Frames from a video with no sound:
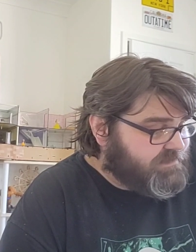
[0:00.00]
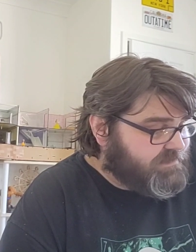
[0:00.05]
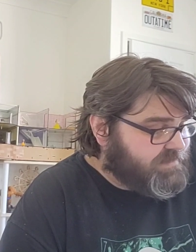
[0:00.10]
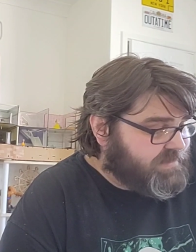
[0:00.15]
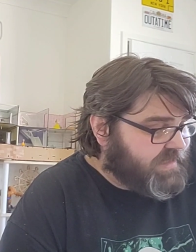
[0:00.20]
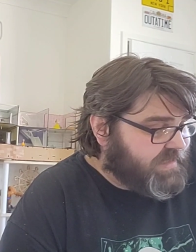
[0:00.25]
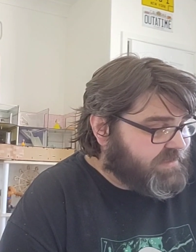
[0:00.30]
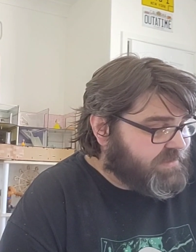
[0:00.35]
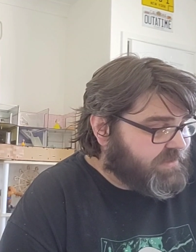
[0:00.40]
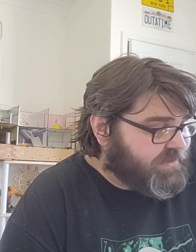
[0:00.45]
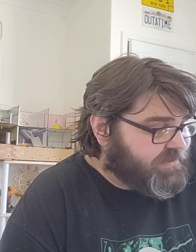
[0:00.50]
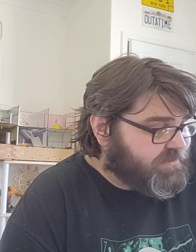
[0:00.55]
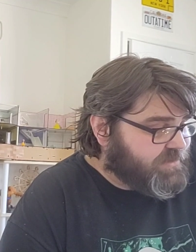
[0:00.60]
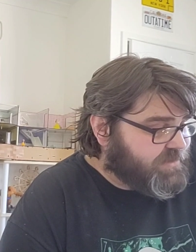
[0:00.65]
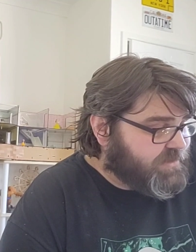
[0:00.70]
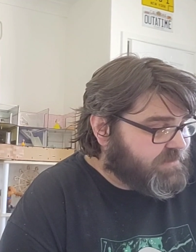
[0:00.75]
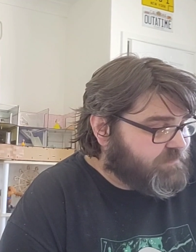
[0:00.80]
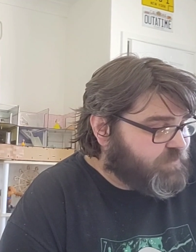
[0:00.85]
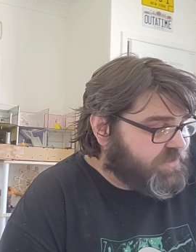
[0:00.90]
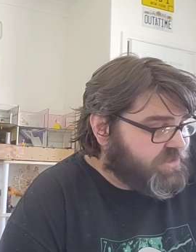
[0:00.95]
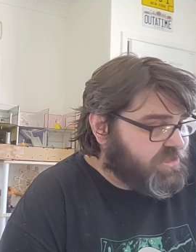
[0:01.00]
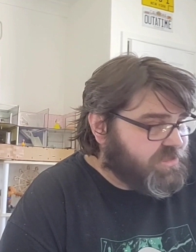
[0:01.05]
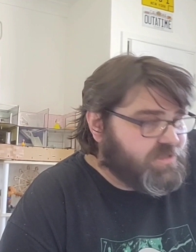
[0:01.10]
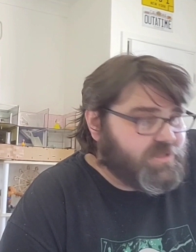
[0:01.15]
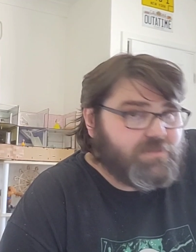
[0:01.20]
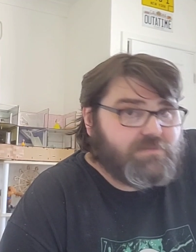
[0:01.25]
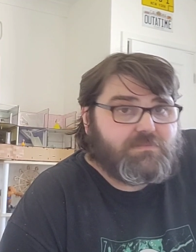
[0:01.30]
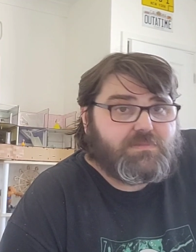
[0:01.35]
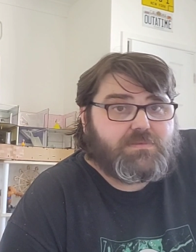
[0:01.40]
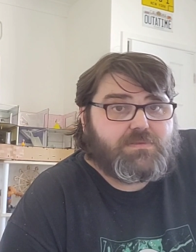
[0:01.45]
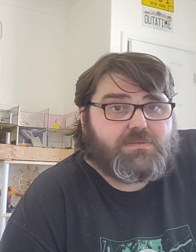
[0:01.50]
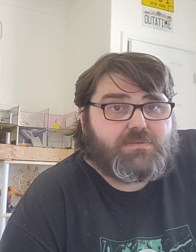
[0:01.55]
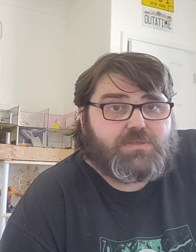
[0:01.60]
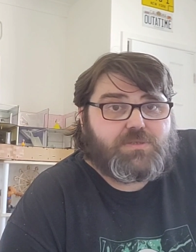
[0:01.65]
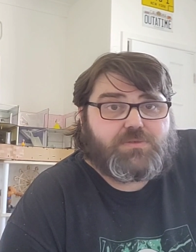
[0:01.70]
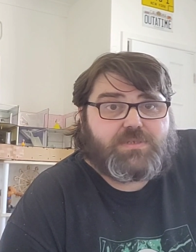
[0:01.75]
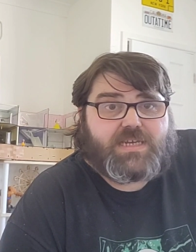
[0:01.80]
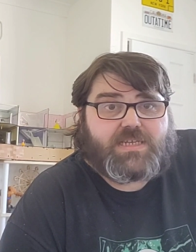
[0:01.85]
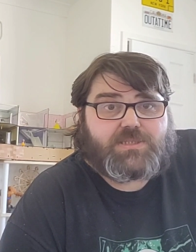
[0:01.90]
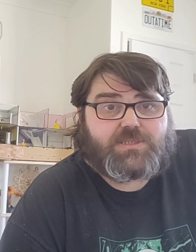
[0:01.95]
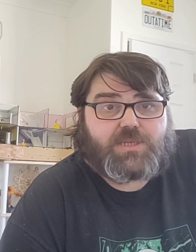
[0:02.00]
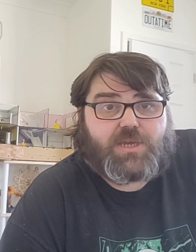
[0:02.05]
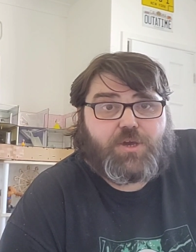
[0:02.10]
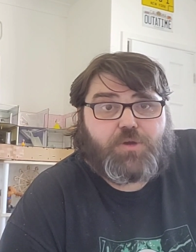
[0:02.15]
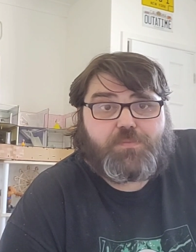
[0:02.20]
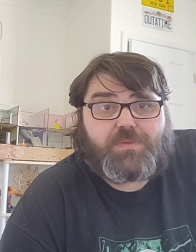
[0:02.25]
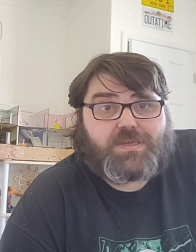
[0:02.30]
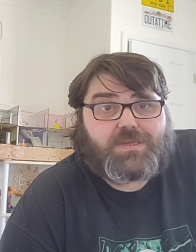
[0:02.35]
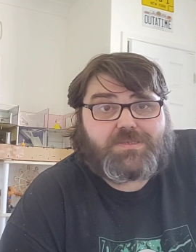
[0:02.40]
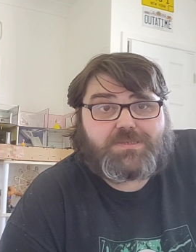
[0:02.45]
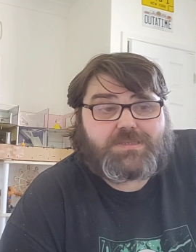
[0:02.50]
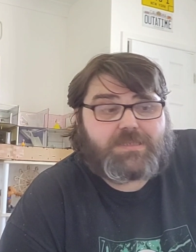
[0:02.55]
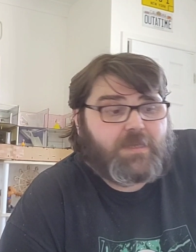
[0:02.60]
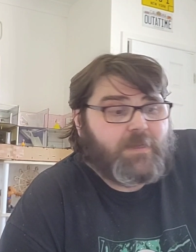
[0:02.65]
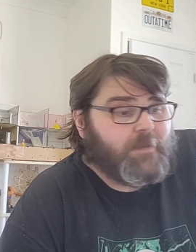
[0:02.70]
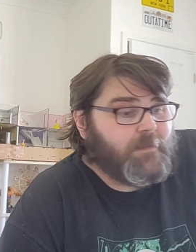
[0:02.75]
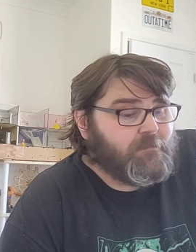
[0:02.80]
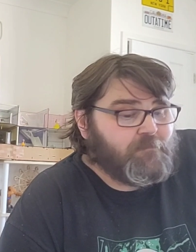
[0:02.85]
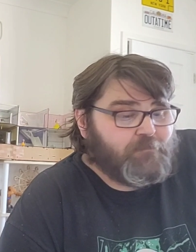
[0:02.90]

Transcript: ding-dongs and widgets and doodads go, because